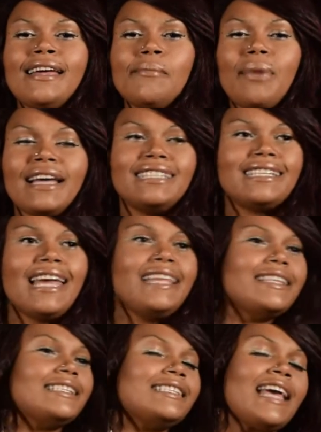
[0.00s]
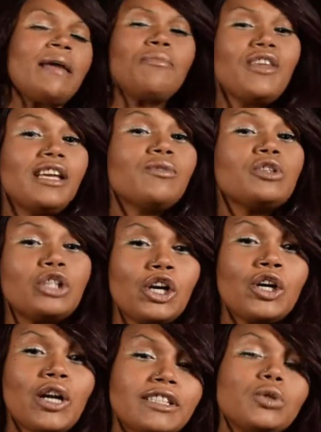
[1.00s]
by saying the same thing in
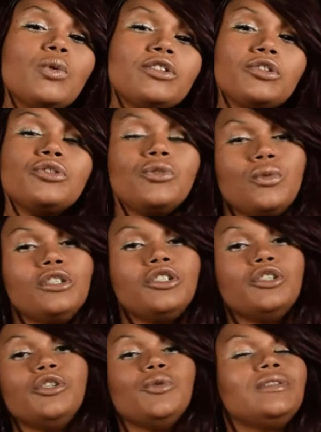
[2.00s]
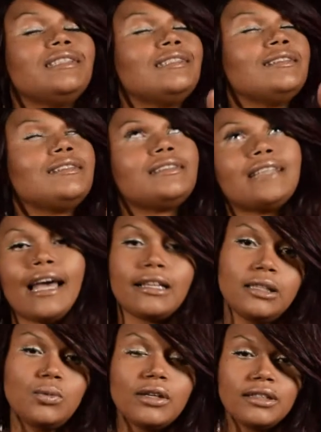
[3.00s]
return as to what they're doing to you is
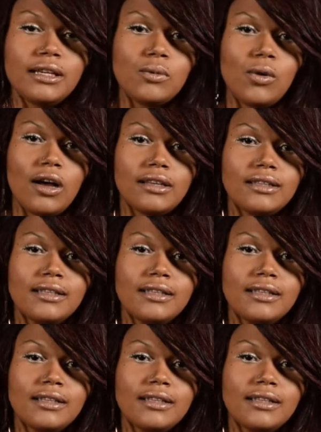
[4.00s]
exactly what they want.